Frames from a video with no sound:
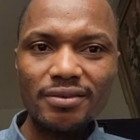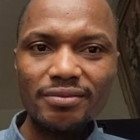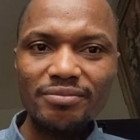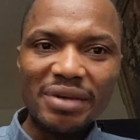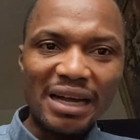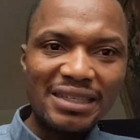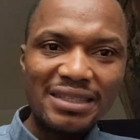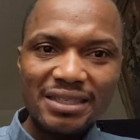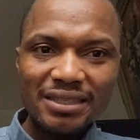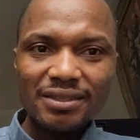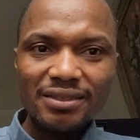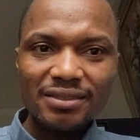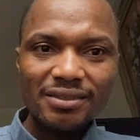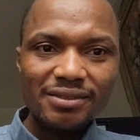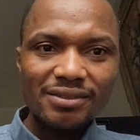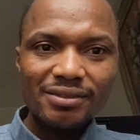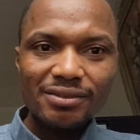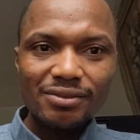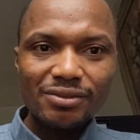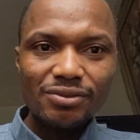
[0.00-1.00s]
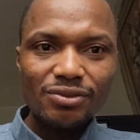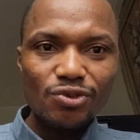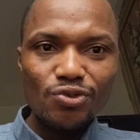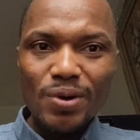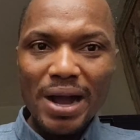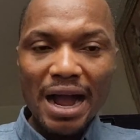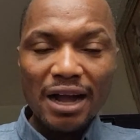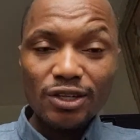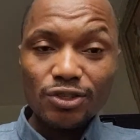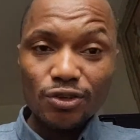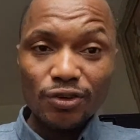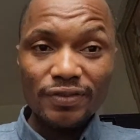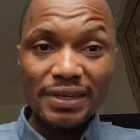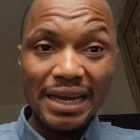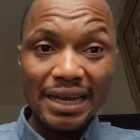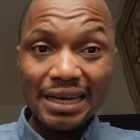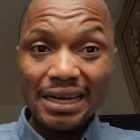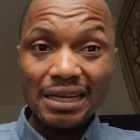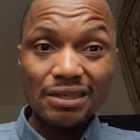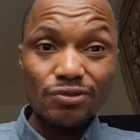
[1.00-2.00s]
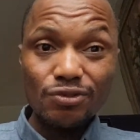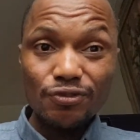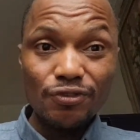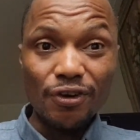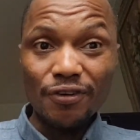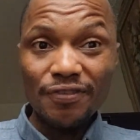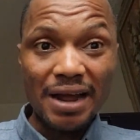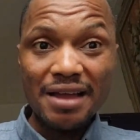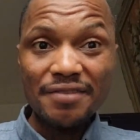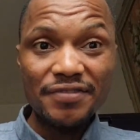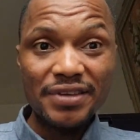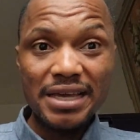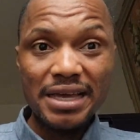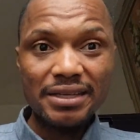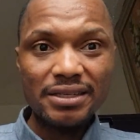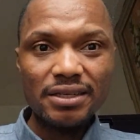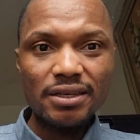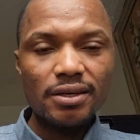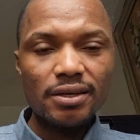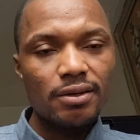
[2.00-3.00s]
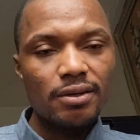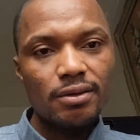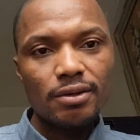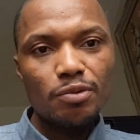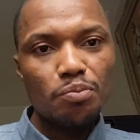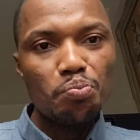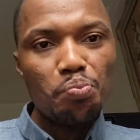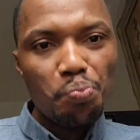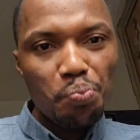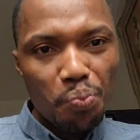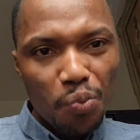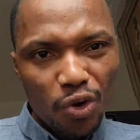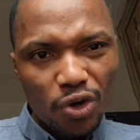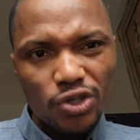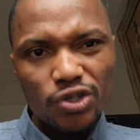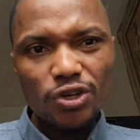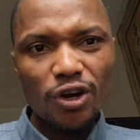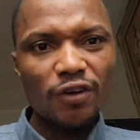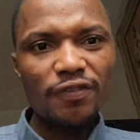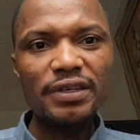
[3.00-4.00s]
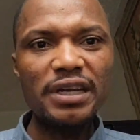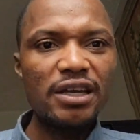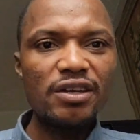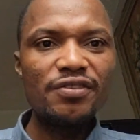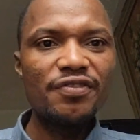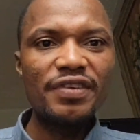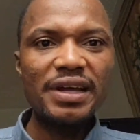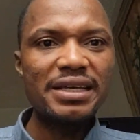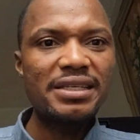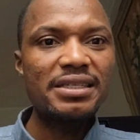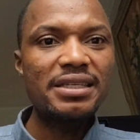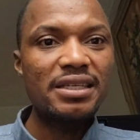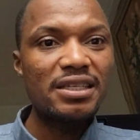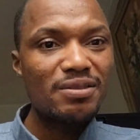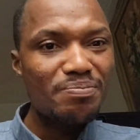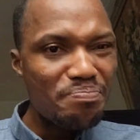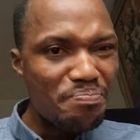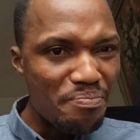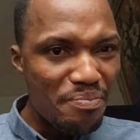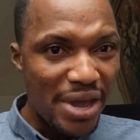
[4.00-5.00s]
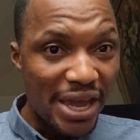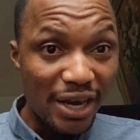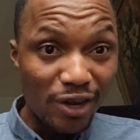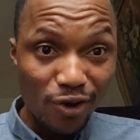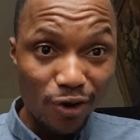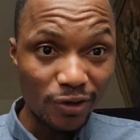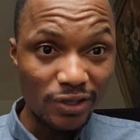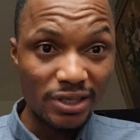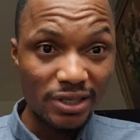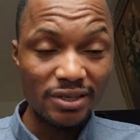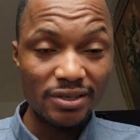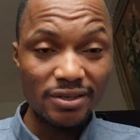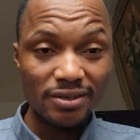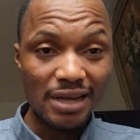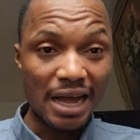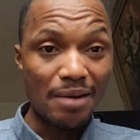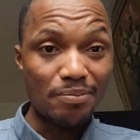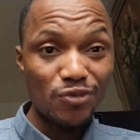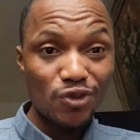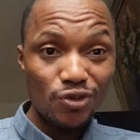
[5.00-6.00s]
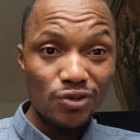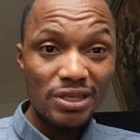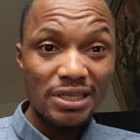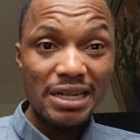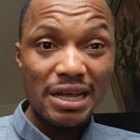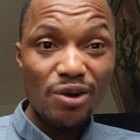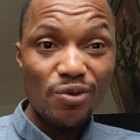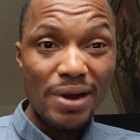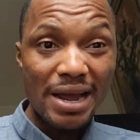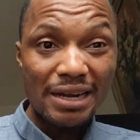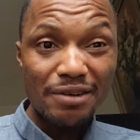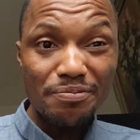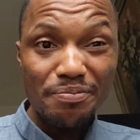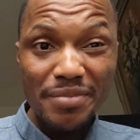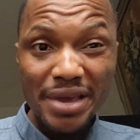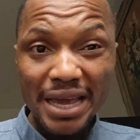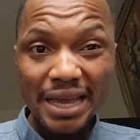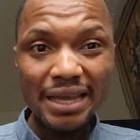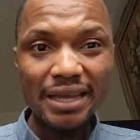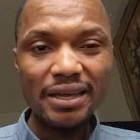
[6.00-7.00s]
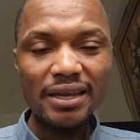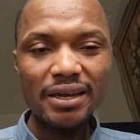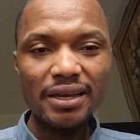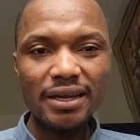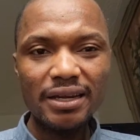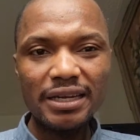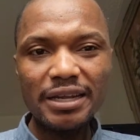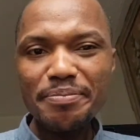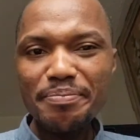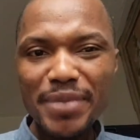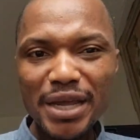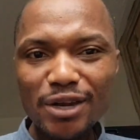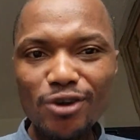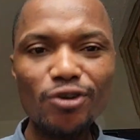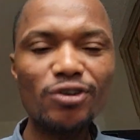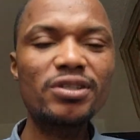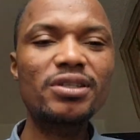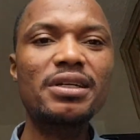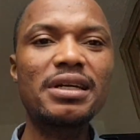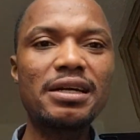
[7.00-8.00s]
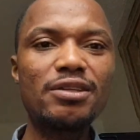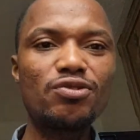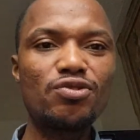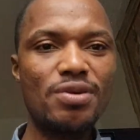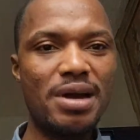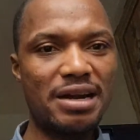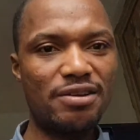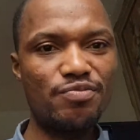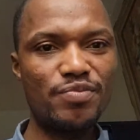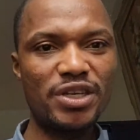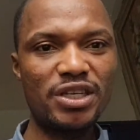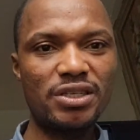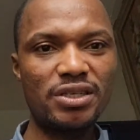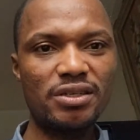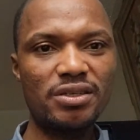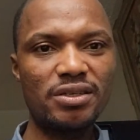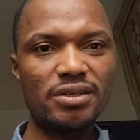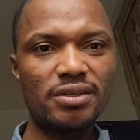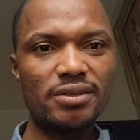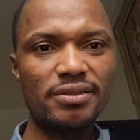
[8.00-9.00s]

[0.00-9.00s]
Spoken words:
but you are out of the classroom for 5 years. Most of the universities may not, I'm using the word may, they may not grant you admission.